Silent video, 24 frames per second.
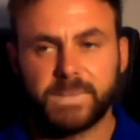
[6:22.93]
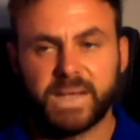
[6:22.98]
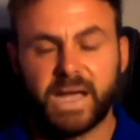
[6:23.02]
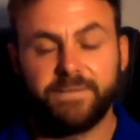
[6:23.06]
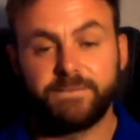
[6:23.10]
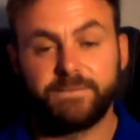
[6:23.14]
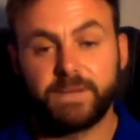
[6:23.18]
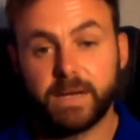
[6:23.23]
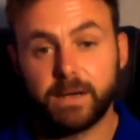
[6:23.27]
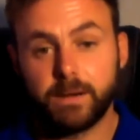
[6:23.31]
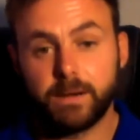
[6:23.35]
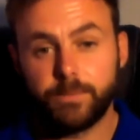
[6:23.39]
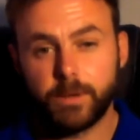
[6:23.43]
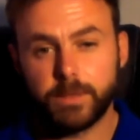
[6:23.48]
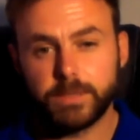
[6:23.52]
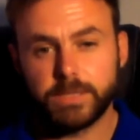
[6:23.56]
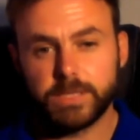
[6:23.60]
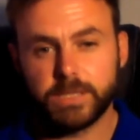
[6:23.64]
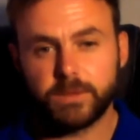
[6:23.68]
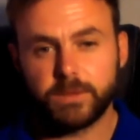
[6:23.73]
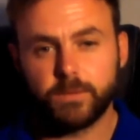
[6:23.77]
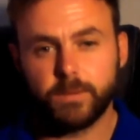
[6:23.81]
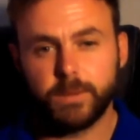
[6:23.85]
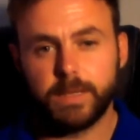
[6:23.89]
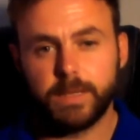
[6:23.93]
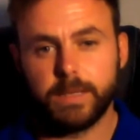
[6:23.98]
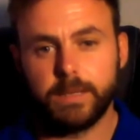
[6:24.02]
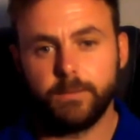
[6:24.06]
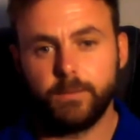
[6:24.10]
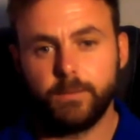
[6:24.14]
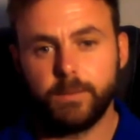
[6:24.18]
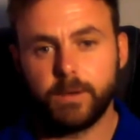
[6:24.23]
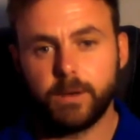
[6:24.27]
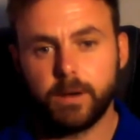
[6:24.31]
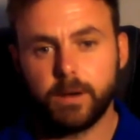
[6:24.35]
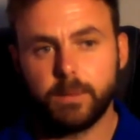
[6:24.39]
I've done a project where
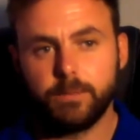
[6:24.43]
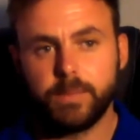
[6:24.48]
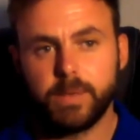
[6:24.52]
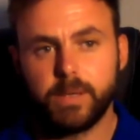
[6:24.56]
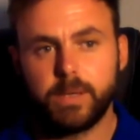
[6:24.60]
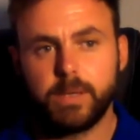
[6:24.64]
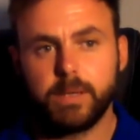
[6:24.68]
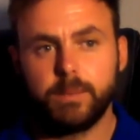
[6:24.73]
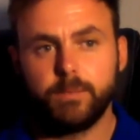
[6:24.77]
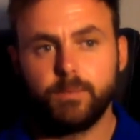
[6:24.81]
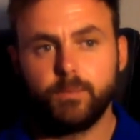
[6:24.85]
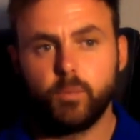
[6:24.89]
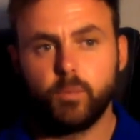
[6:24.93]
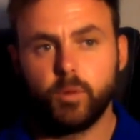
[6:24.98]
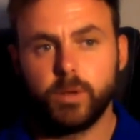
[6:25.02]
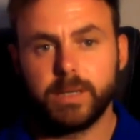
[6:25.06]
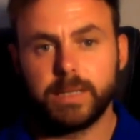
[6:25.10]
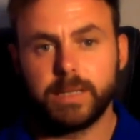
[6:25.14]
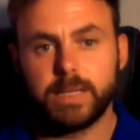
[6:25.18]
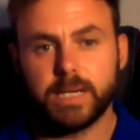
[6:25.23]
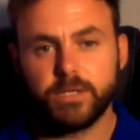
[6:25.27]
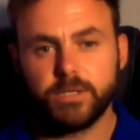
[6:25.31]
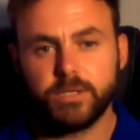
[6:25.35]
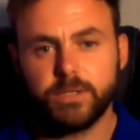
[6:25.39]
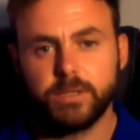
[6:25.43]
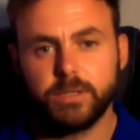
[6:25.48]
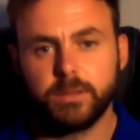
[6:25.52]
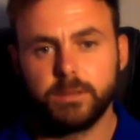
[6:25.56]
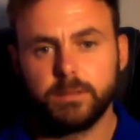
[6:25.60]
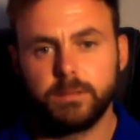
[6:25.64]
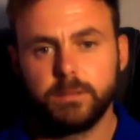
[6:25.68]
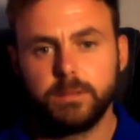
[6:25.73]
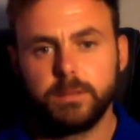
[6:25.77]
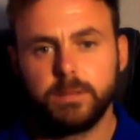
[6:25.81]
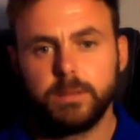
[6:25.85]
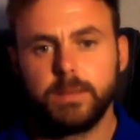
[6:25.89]
we've gone a bit more
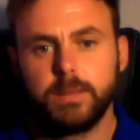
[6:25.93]
industrial.